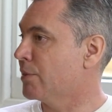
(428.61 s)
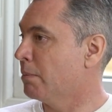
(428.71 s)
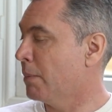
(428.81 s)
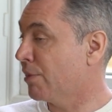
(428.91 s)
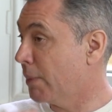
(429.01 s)

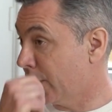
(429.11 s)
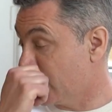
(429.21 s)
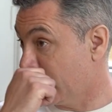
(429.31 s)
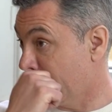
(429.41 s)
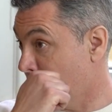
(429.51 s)

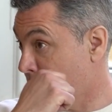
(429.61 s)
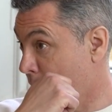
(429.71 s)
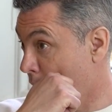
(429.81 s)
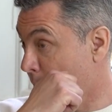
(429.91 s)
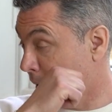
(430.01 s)
Mathematics is like a
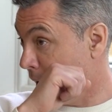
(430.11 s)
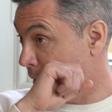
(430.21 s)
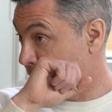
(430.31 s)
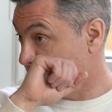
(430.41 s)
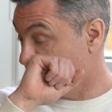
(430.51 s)
common
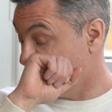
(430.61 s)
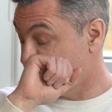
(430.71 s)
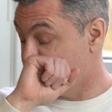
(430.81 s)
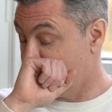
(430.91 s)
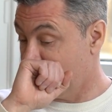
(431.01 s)
language across
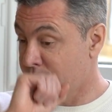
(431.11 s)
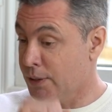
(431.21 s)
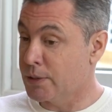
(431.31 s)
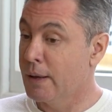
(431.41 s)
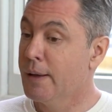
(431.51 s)
the
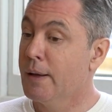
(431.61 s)
sciences.